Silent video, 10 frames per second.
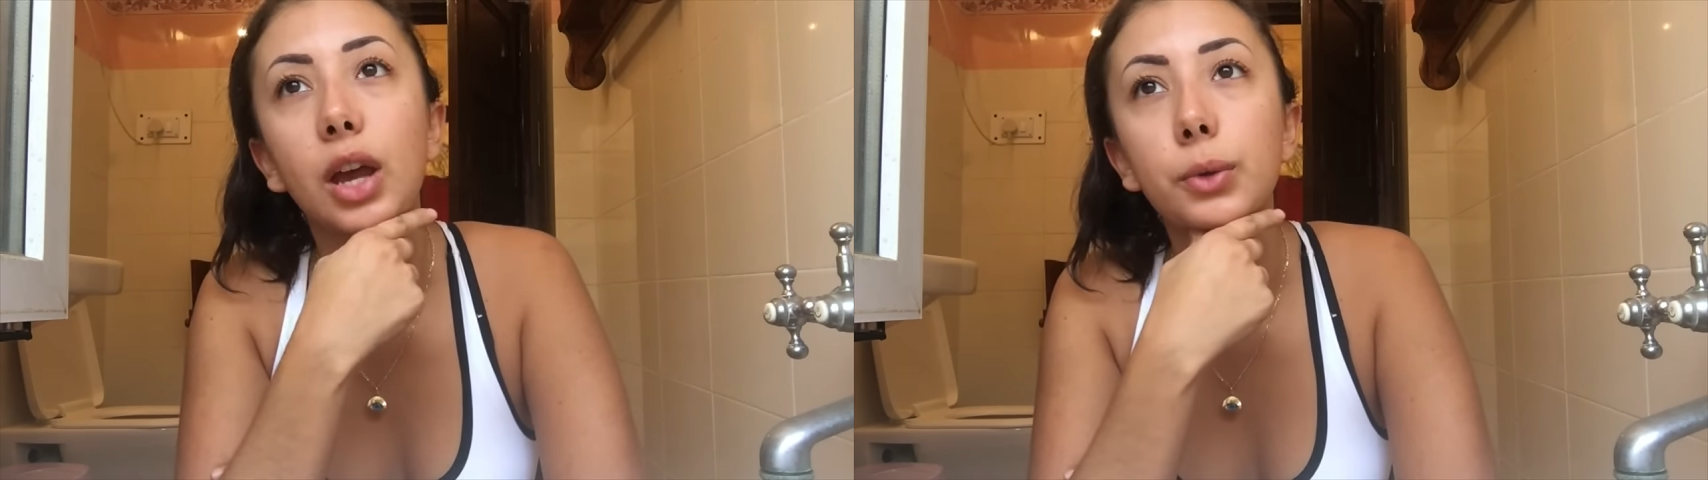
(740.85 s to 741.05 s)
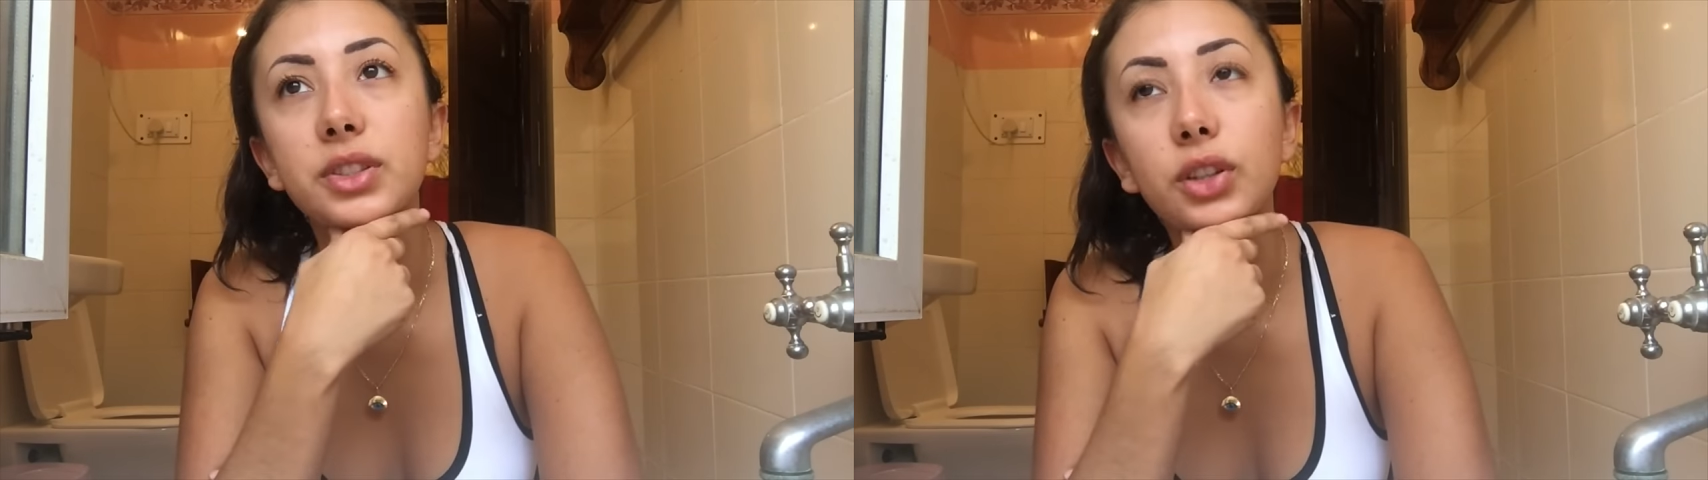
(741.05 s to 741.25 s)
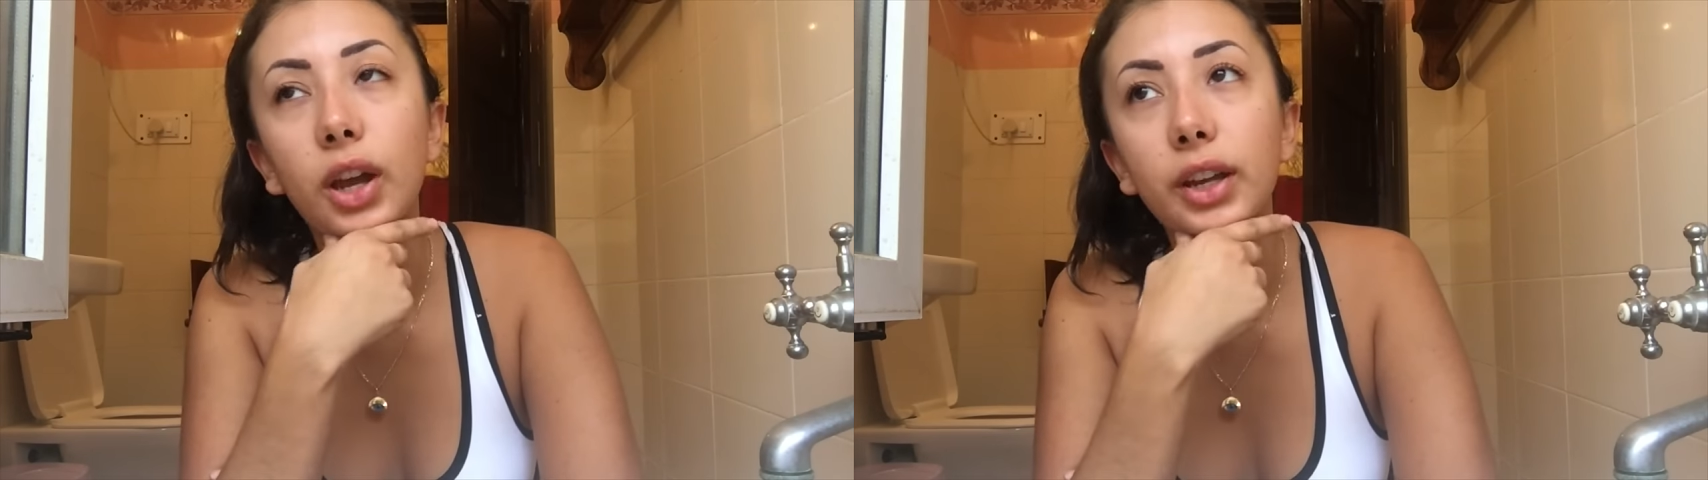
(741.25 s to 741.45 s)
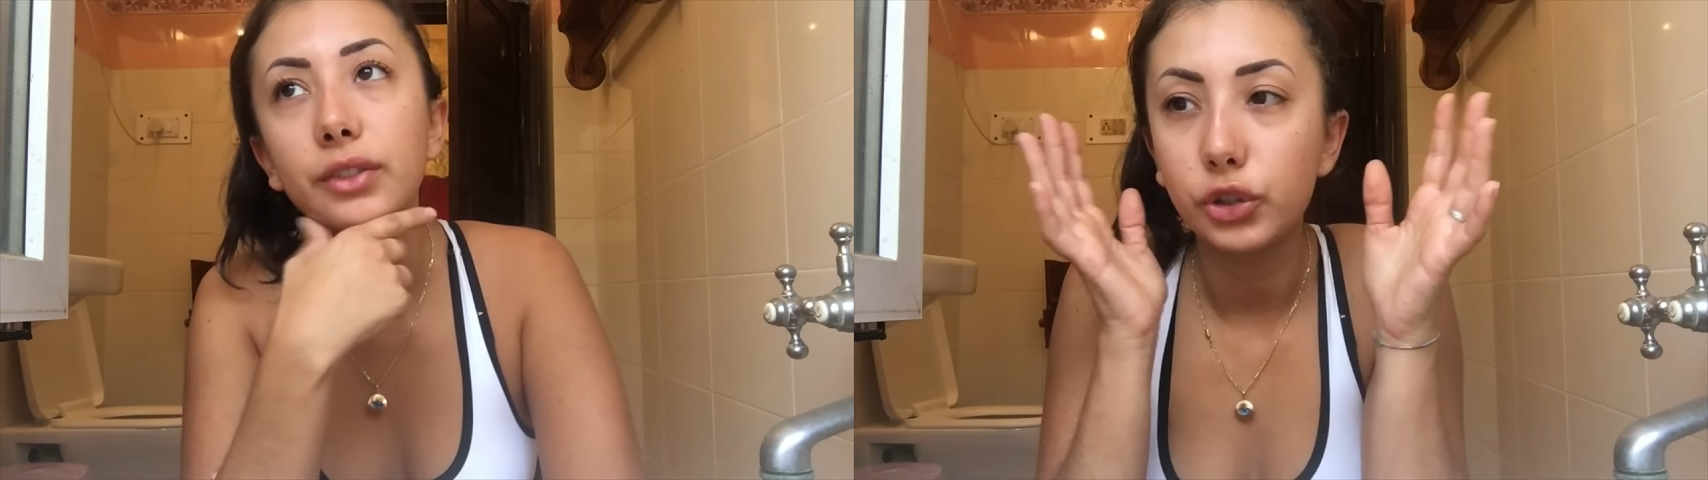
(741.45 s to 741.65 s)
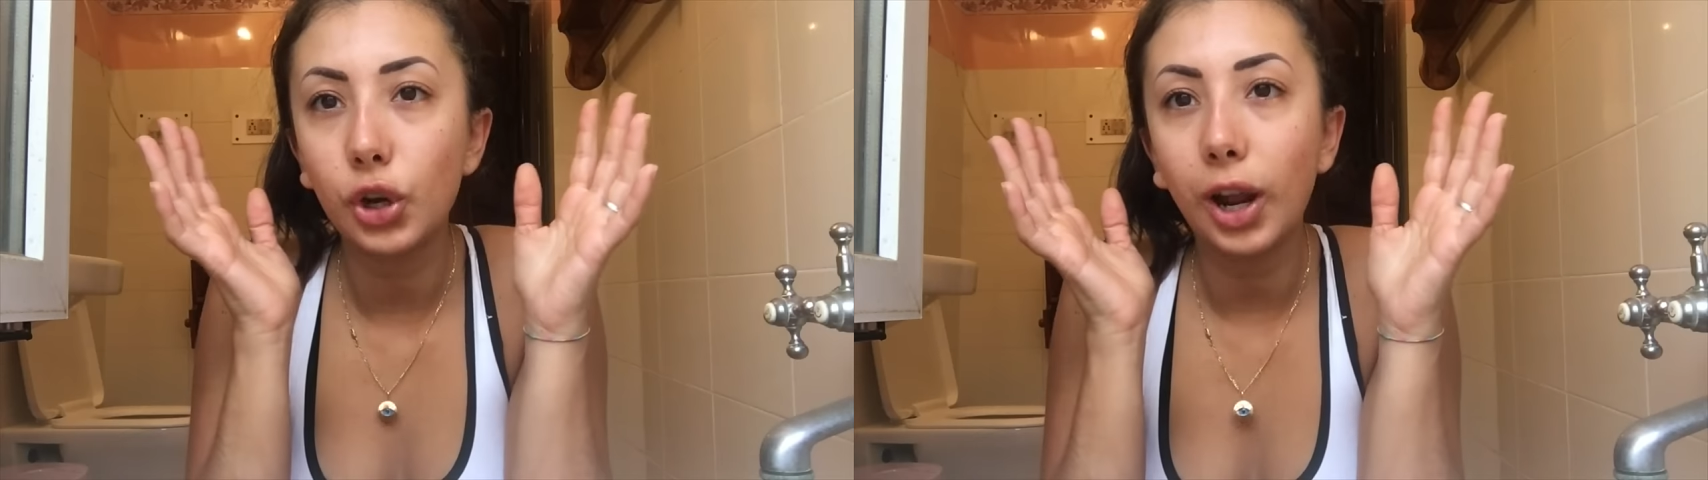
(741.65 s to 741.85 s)
I was kind
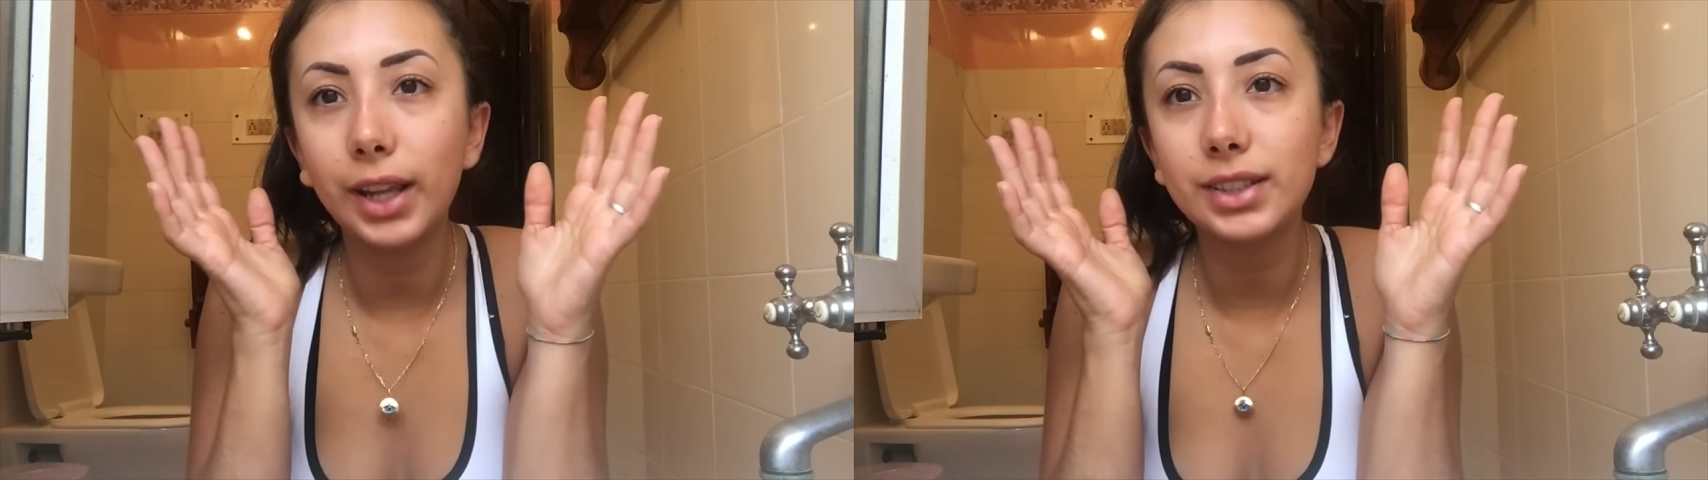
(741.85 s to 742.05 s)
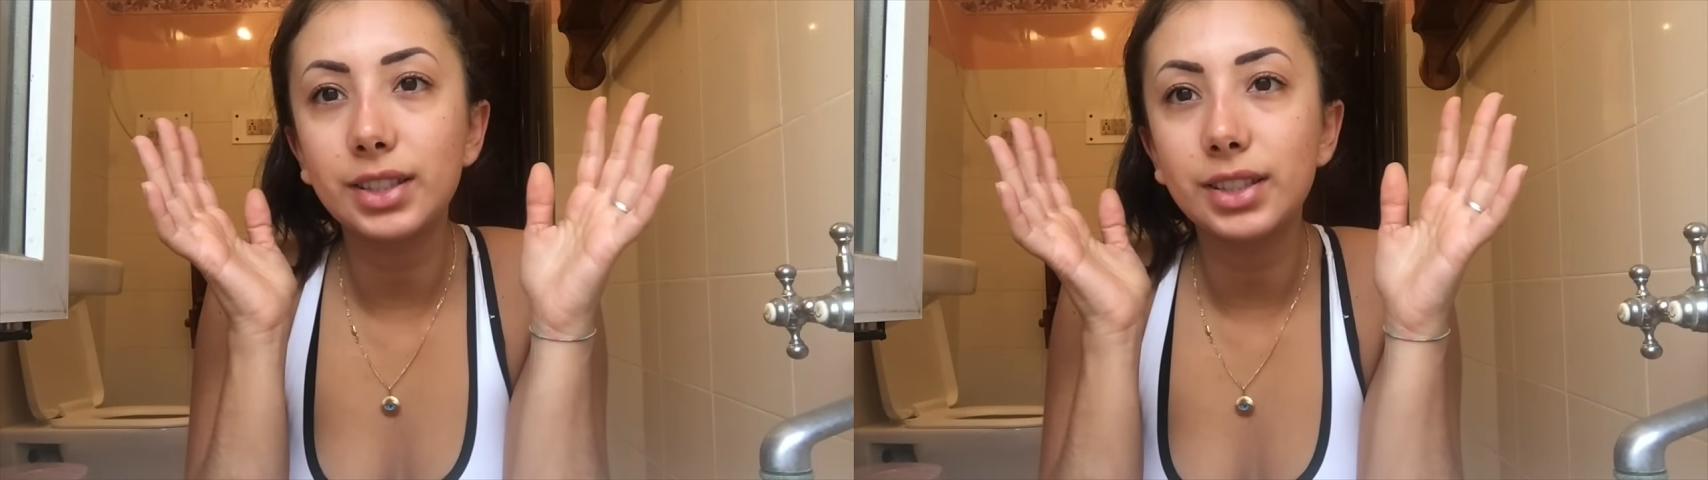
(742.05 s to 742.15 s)
of trying